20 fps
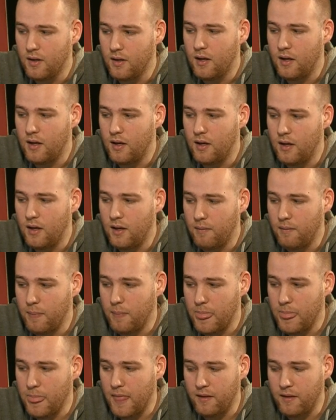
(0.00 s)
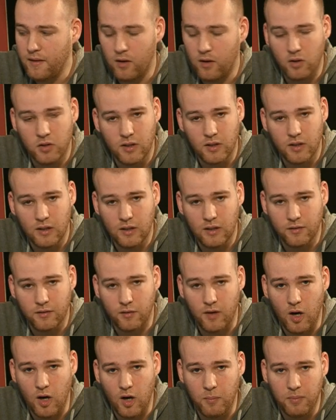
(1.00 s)
there are also a lot
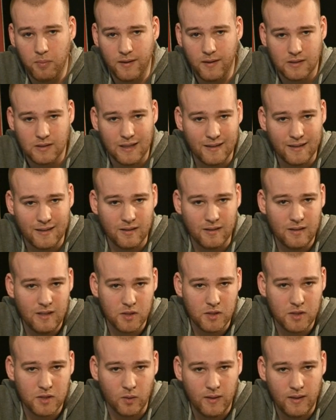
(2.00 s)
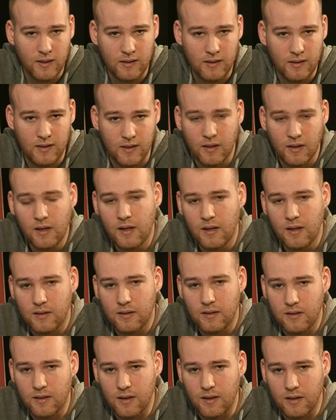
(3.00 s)
of openings like the Nimzo Indian,
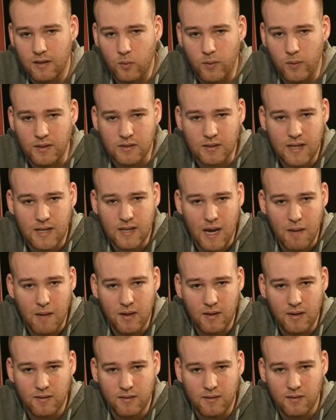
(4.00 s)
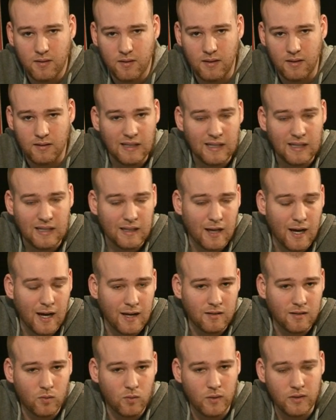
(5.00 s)
the Queen's Gambit,
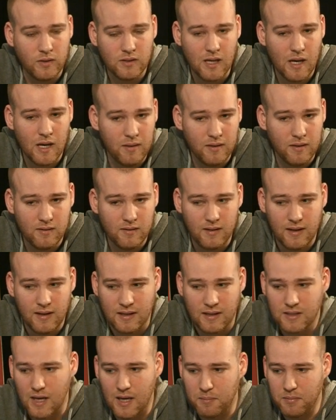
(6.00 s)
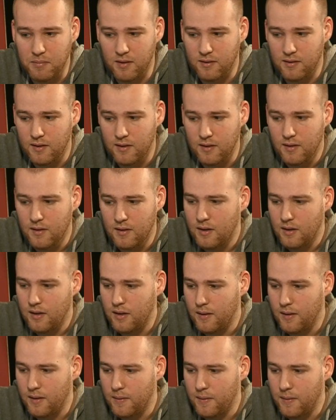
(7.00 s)
declined, Queen's Gambit accepted,
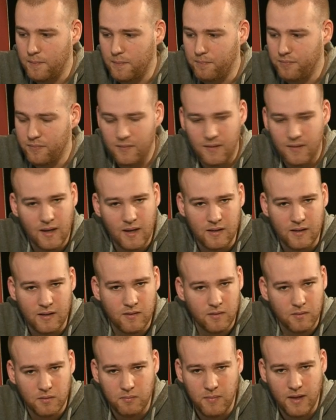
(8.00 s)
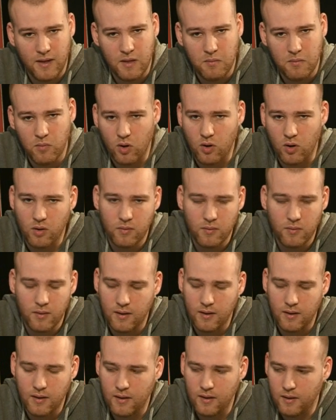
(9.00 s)
and many more.
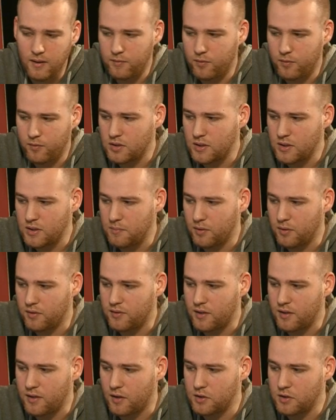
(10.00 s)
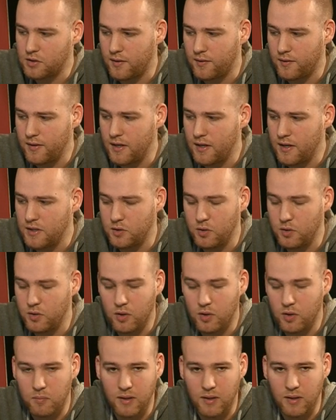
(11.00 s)
For example, the Tarish variation, you
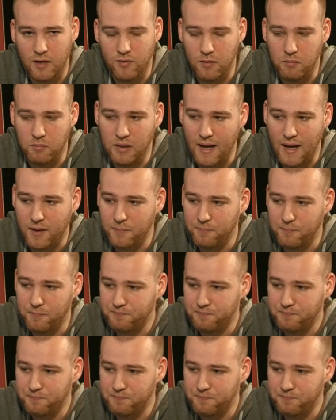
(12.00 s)
can play it with black.